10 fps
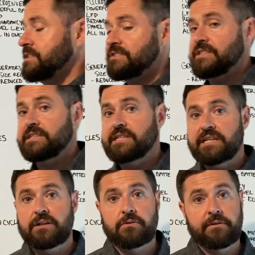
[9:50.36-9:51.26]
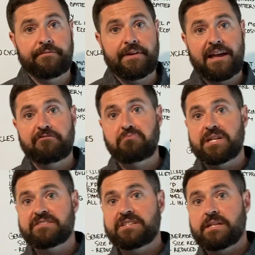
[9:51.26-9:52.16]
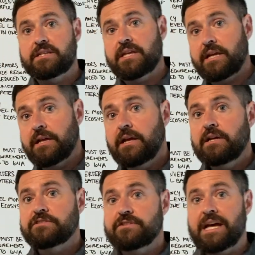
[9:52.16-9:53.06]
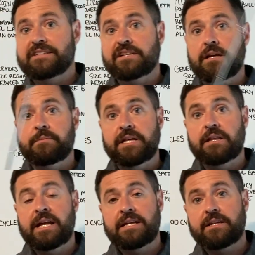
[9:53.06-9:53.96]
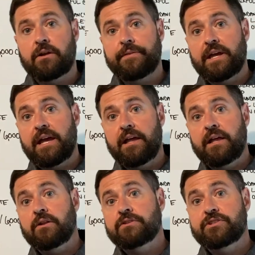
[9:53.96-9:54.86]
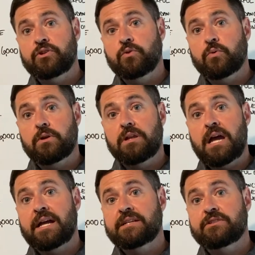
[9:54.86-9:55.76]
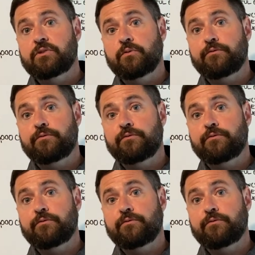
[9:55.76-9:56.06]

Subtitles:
CT, or your 5P CT. So that's going to be landed on the L2 or line 2